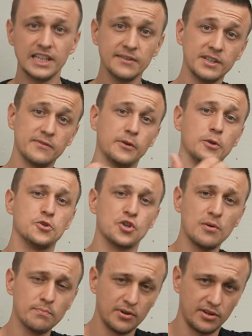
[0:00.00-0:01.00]
even if you
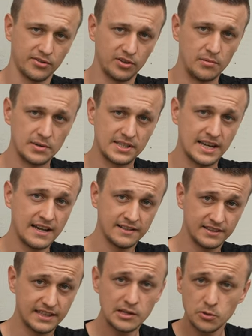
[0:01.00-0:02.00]
jumper the thermostat,
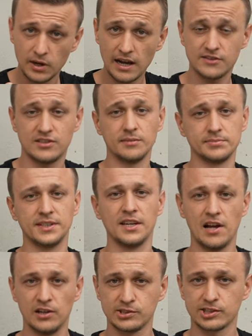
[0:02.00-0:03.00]
then you got something
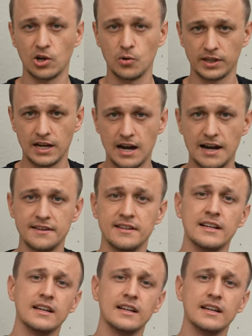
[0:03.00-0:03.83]
else going on.